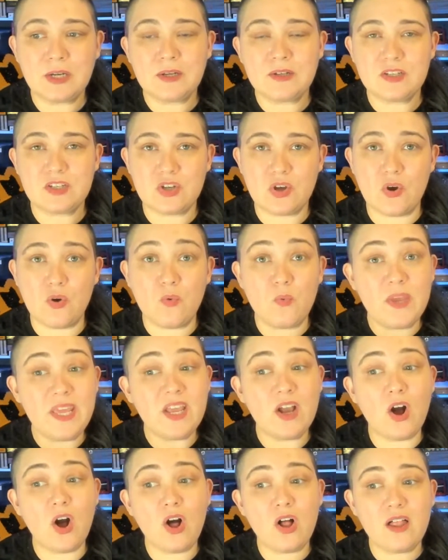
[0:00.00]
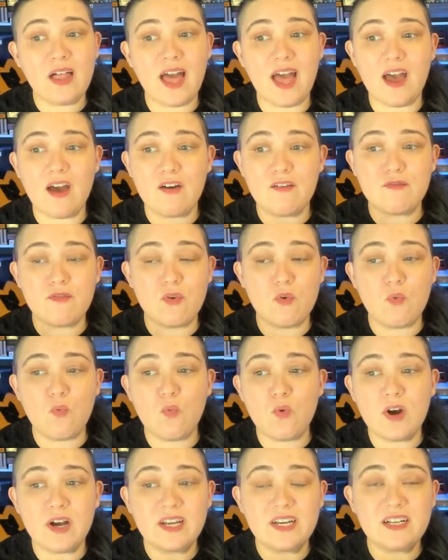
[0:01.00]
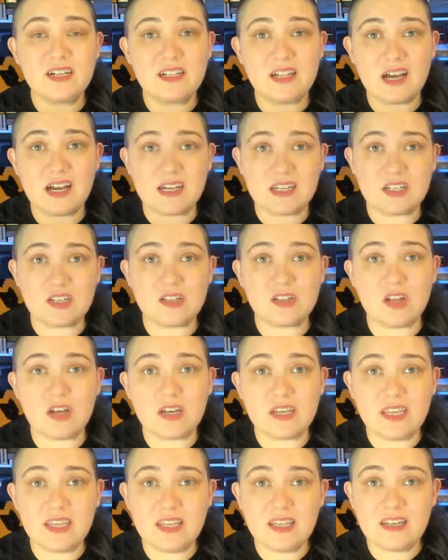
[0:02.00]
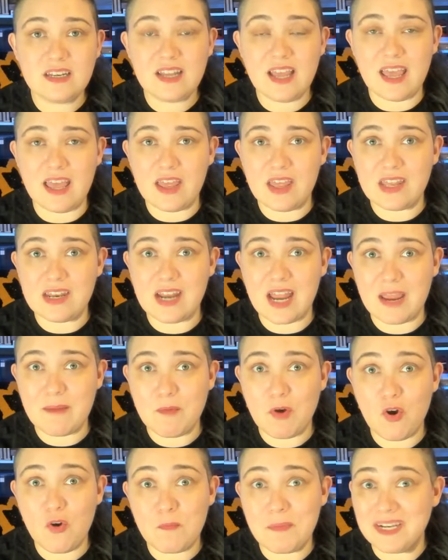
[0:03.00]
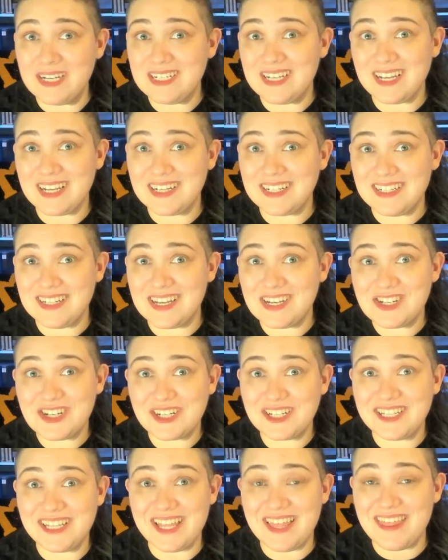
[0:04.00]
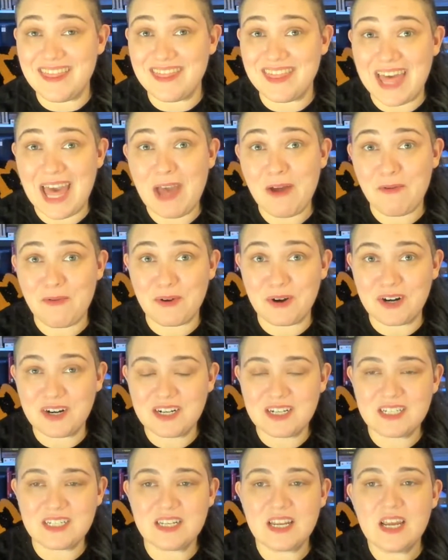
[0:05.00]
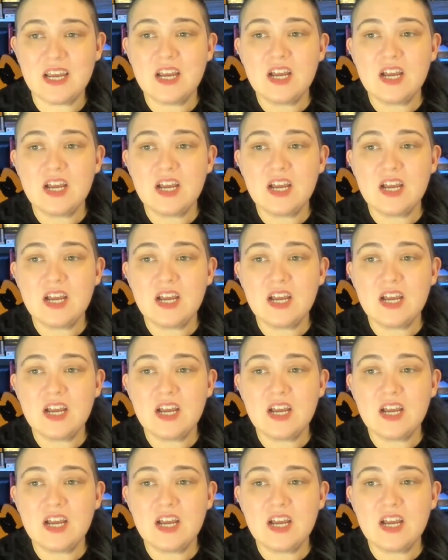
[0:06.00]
So we all have one class login, and I'm hoping technologically that works.